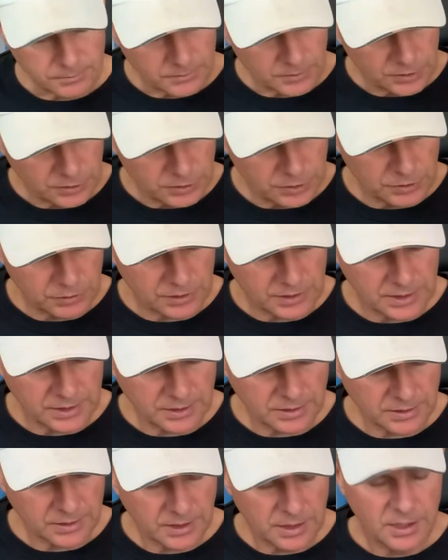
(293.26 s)
Two
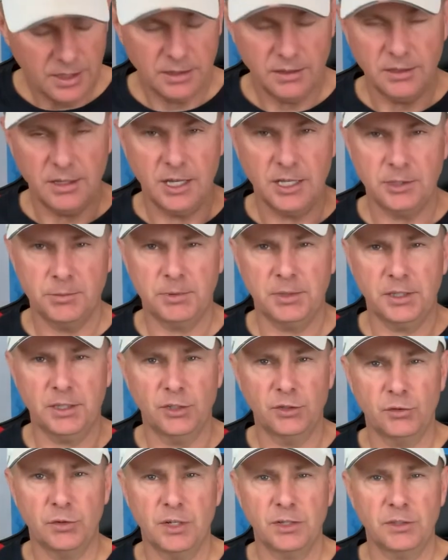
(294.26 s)
things. The husband can
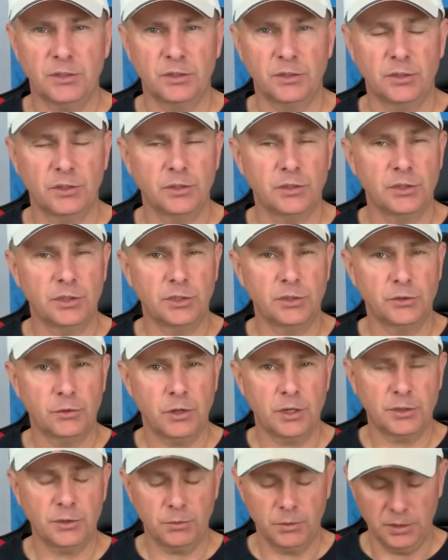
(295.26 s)
trust her, so she's
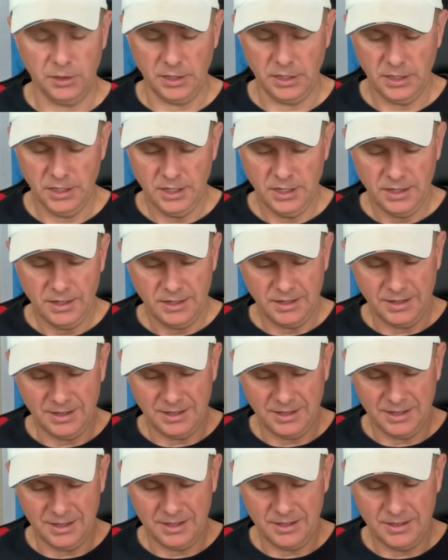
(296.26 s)
trustworthy.
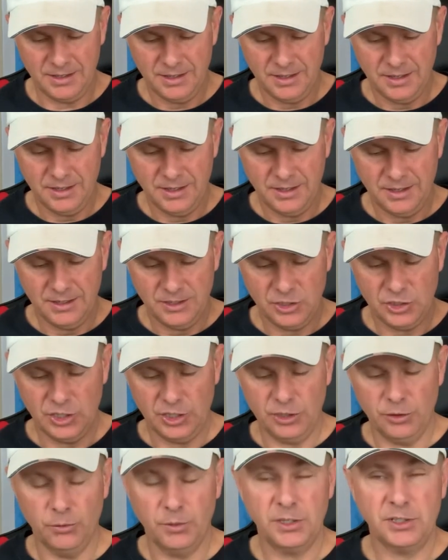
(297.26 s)
She
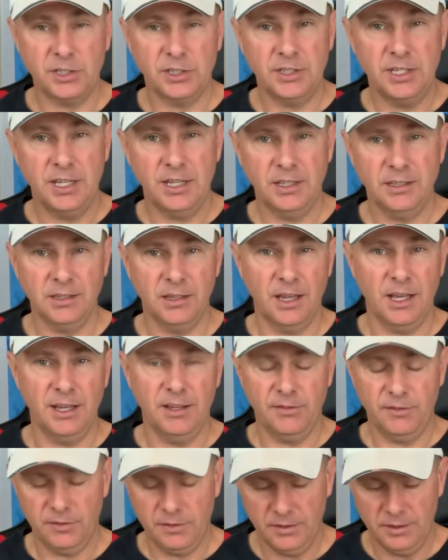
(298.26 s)
enriches his life,
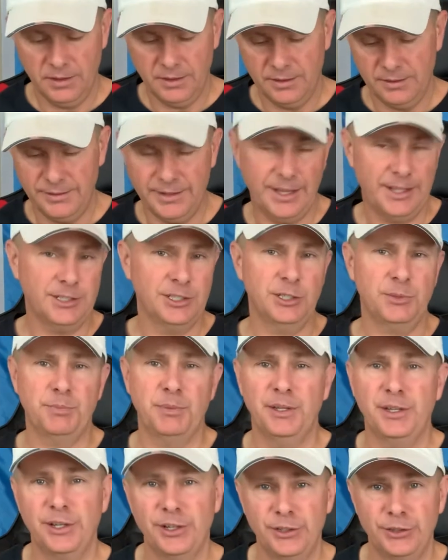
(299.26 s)
not just
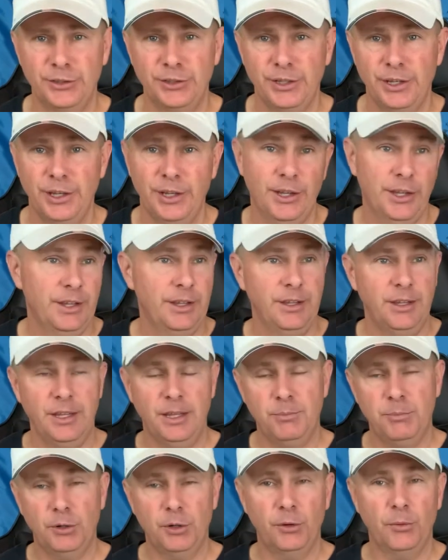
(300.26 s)
because he
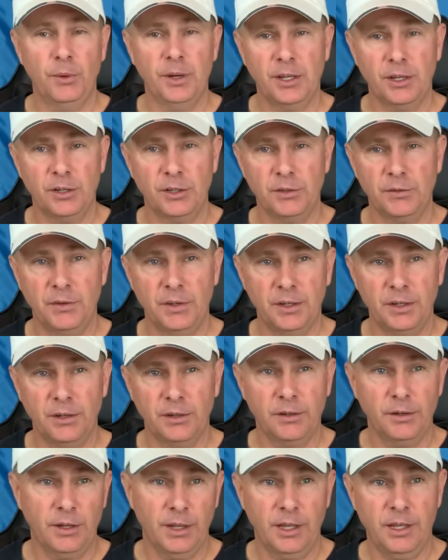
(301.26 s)
put a ring on his
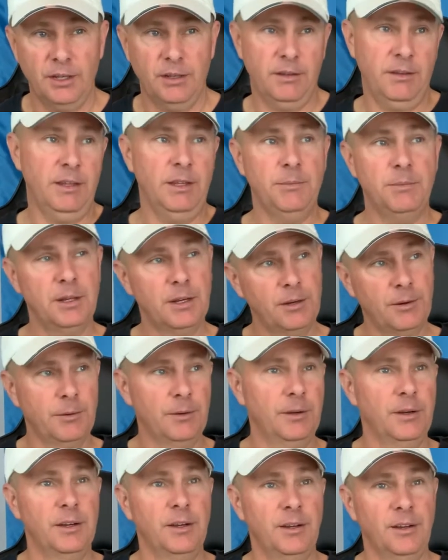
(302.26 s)
finger, and he better
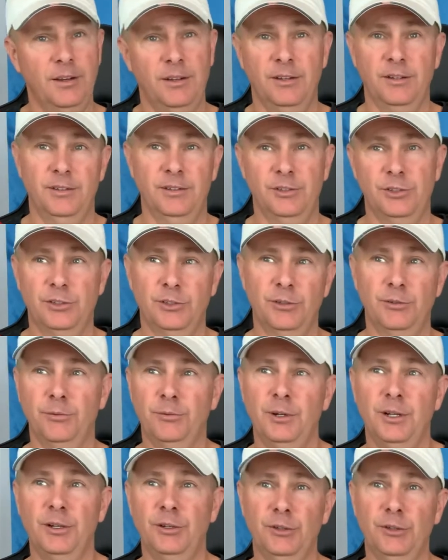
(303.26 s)
sure well